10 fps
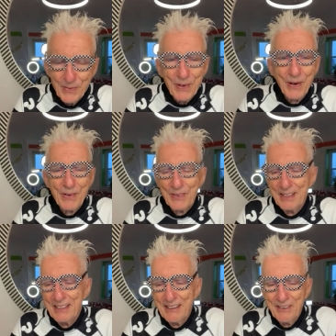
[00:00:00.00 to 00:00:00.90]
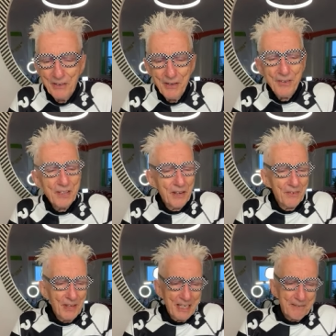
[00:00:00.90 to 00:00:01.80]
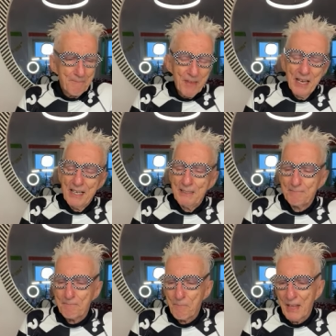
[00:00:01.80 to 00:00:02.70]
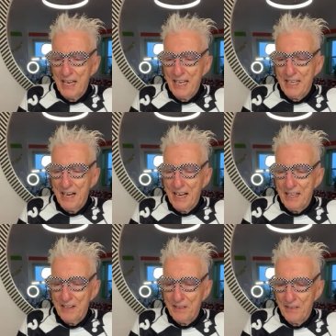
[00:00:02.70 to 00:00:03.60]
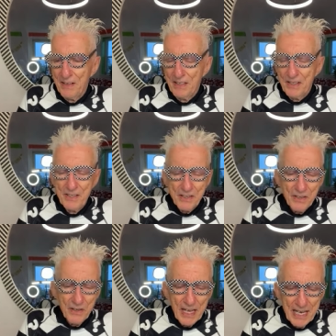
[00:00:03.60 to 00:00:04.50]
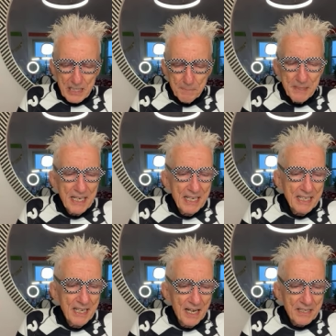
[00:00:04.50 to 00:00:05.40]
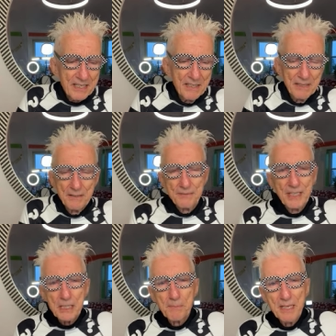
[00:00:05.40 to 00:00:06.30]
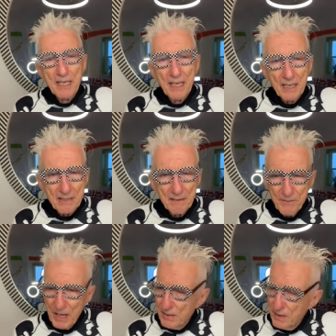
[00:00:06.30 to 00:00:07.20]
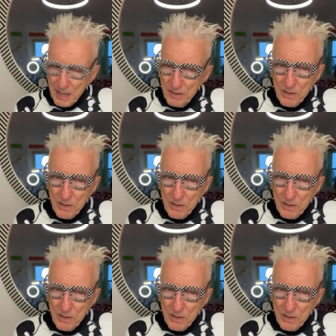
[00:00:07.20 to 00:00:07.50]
no. Or if you don't like uh, AI at all, then you can go to SBA.gov. SBA.gov. Now, you're not going to